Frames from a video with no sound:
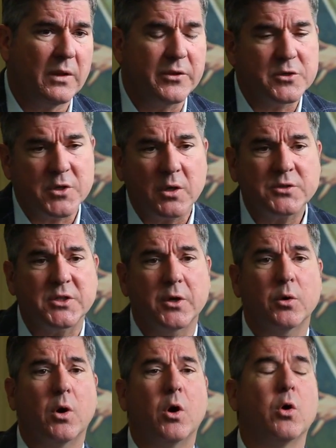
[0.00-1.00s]
There's
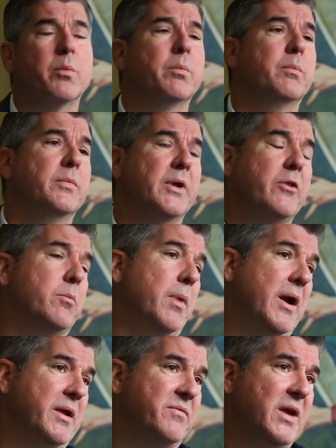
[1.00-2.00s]
also another
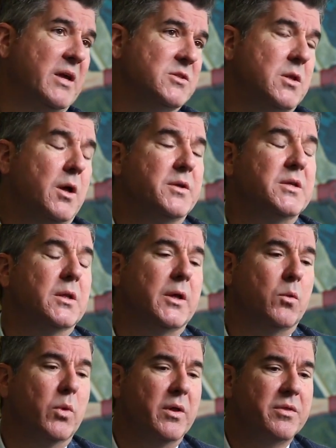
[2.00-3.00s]
body of case law
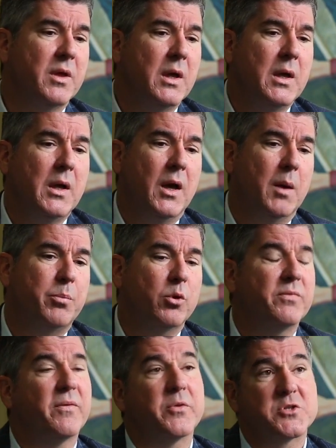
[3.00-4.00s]
dealing with
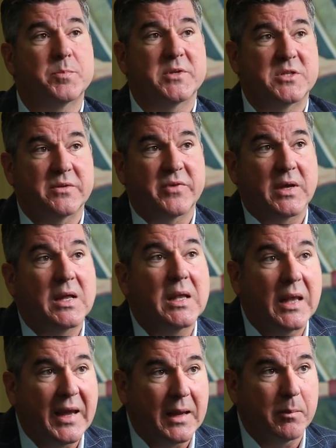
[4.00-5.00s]
proof of the specific
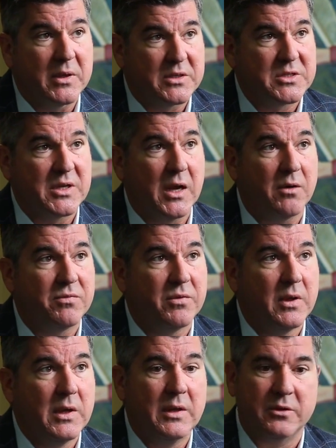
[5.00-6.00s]
claim itself.
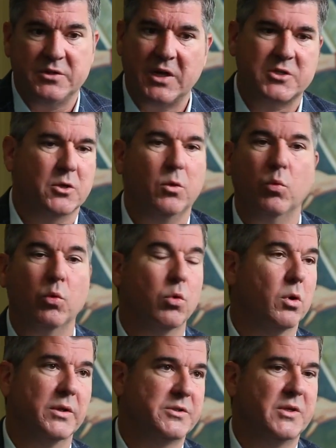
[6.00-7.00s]
There's actually a
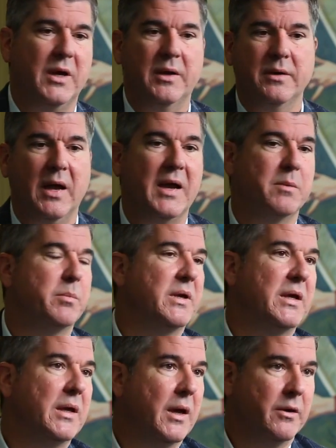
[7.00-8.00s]
rule, it's
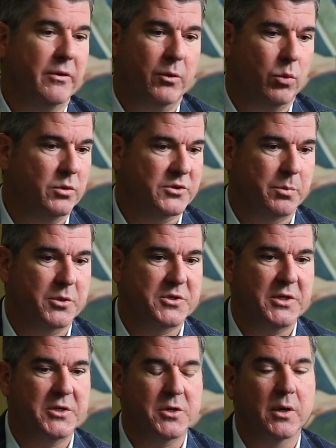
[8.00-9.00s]
9B under the Rules of
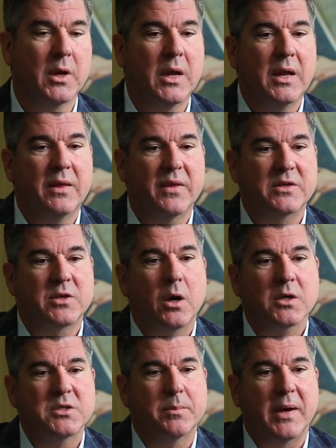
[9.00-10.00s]
Procedure, that
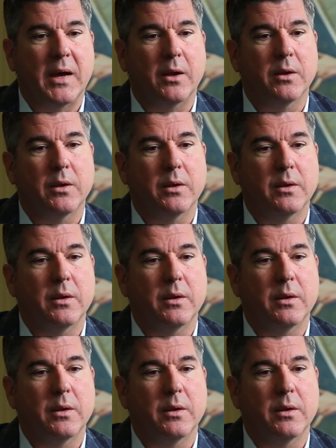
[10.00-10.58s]
talks about